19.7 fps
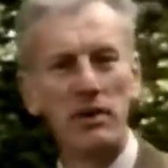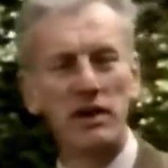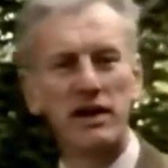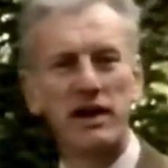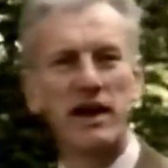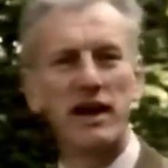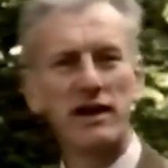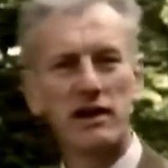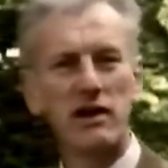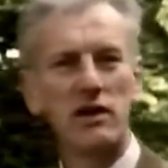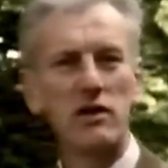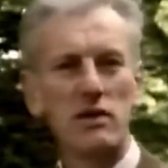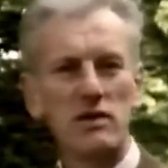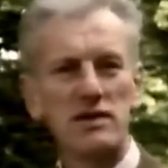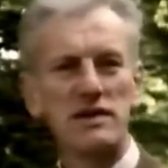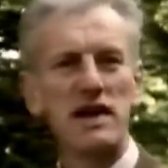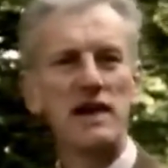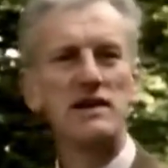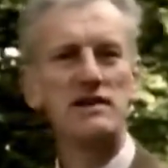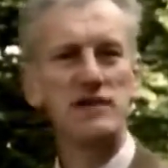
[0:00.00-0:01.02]
But
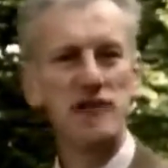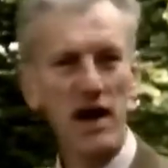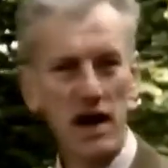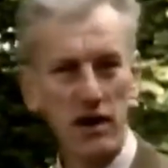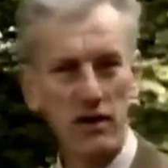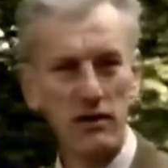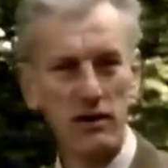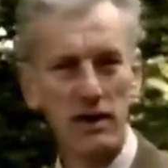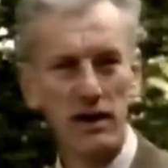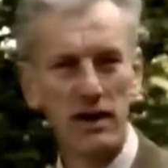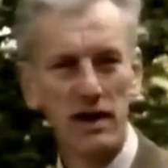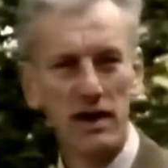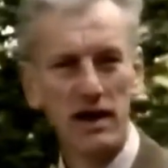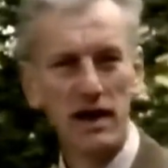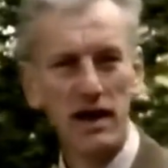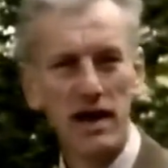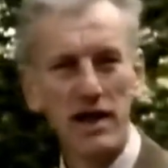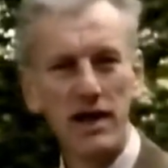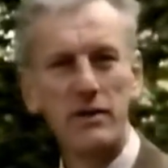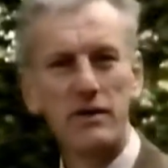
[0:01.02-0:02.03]
Kierkegaard says no.
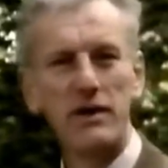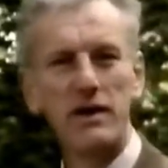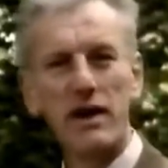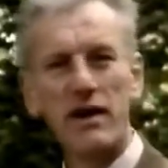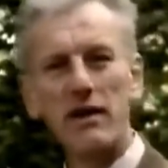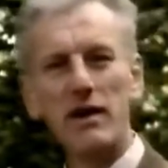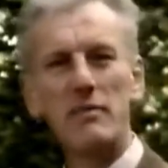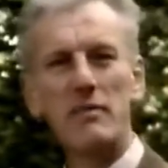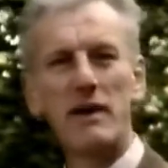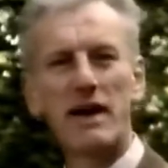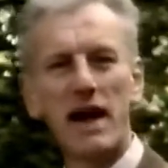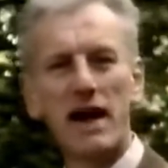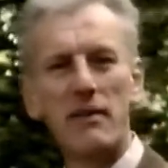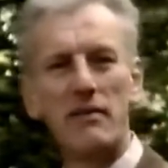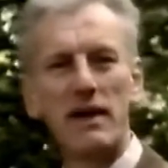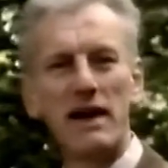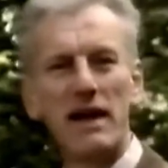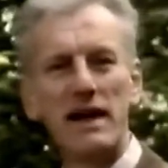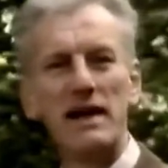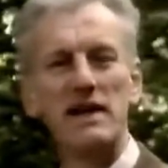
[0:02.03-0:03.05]
You can only
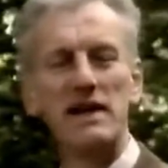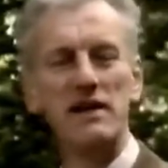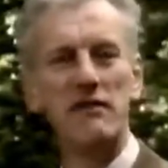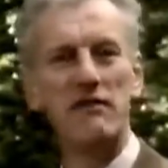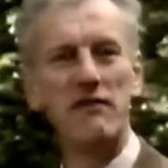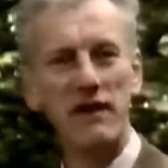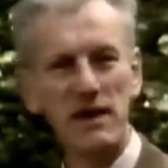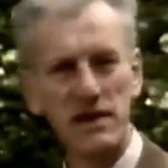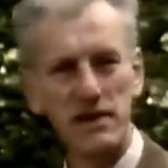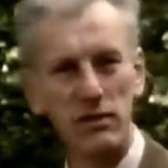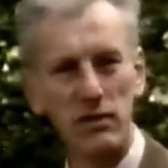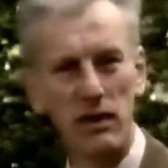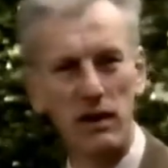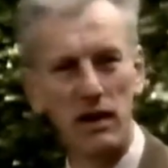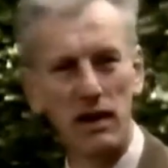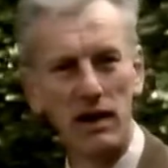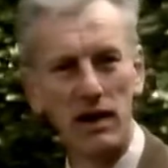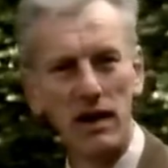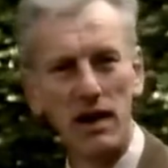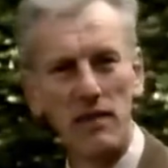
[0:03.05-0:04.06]
become an individual
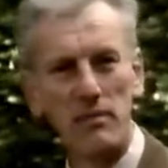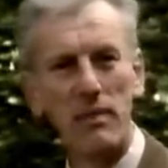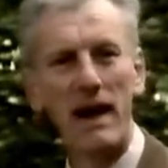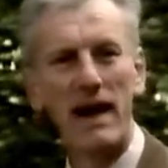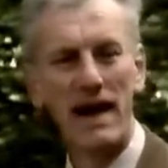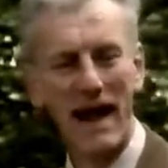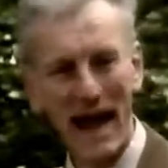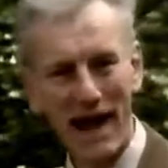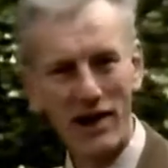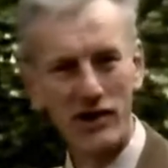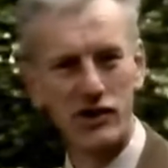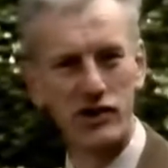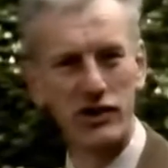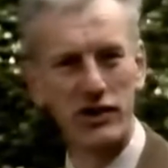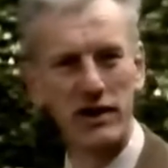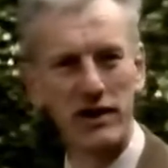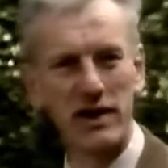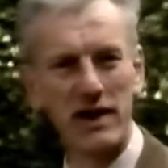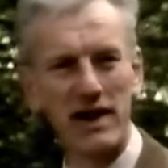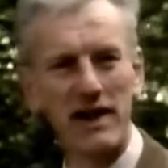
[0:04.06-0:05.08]
by
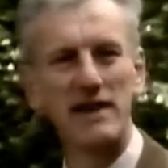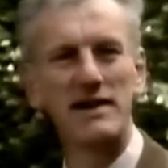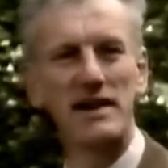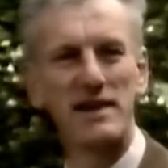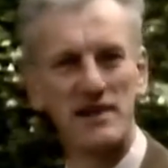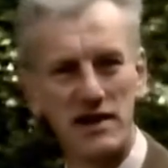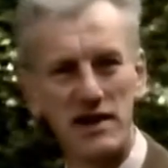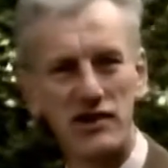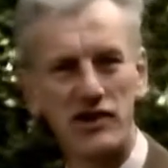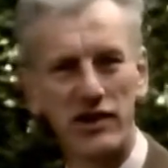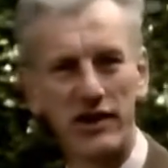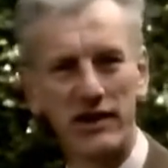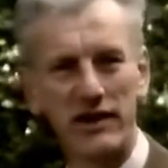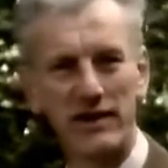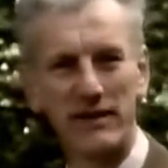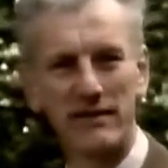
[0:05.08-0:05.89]
action and decision.